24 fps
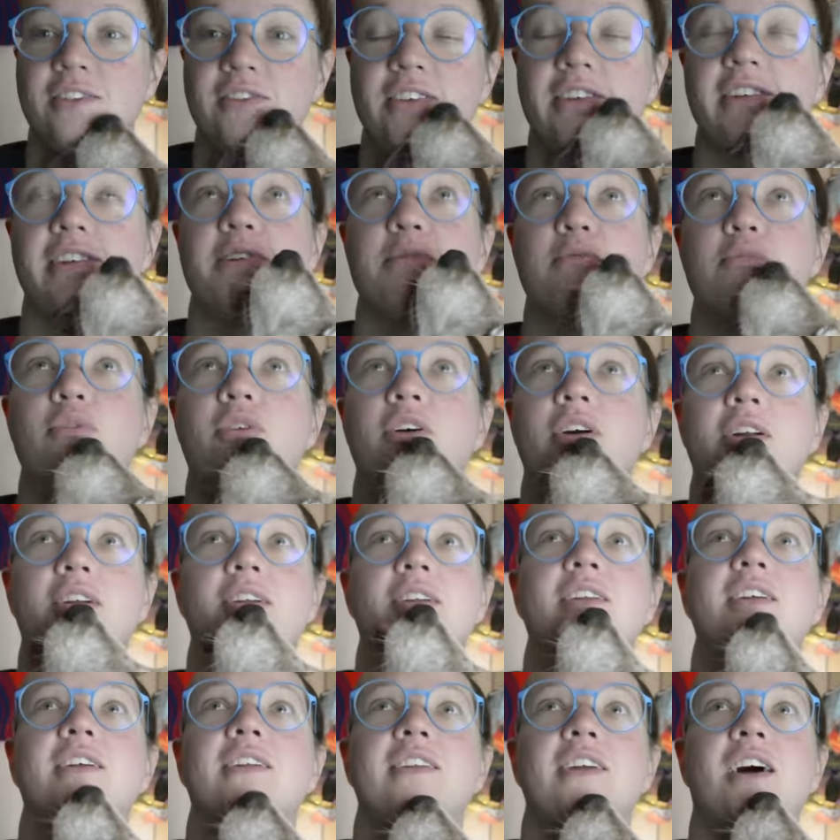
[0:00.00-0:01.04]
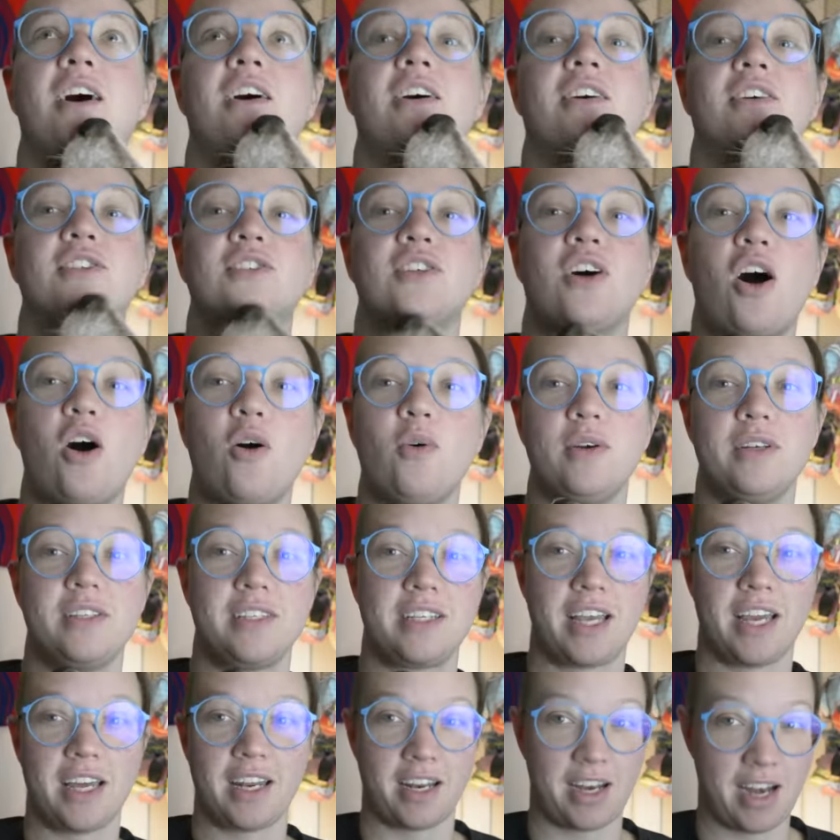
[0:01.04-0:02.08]
It's very important that dogs always
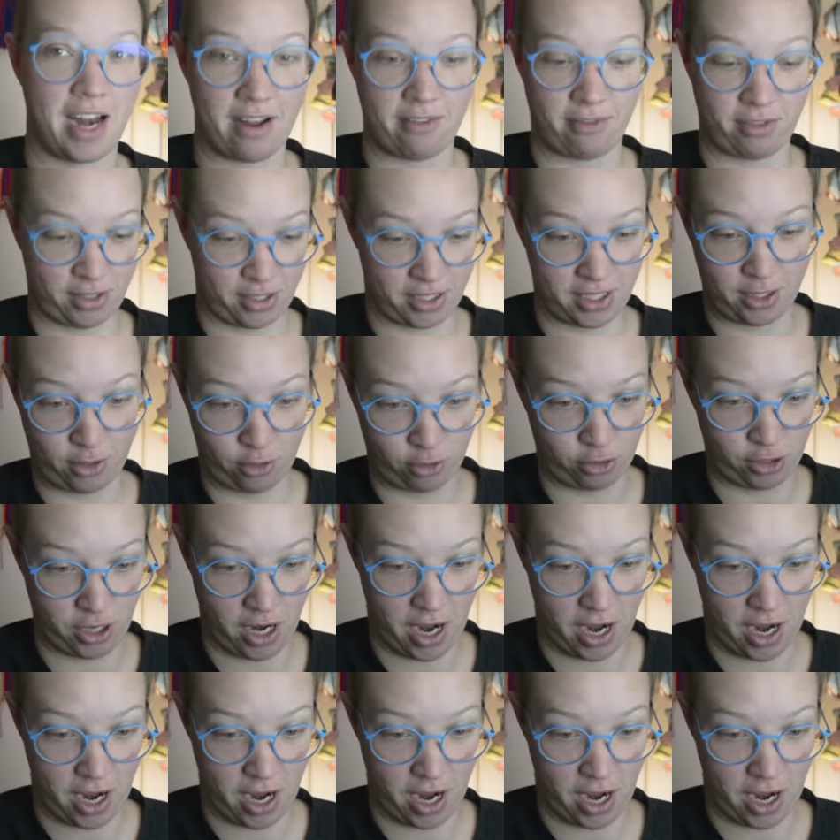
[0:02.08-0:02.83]
get in every single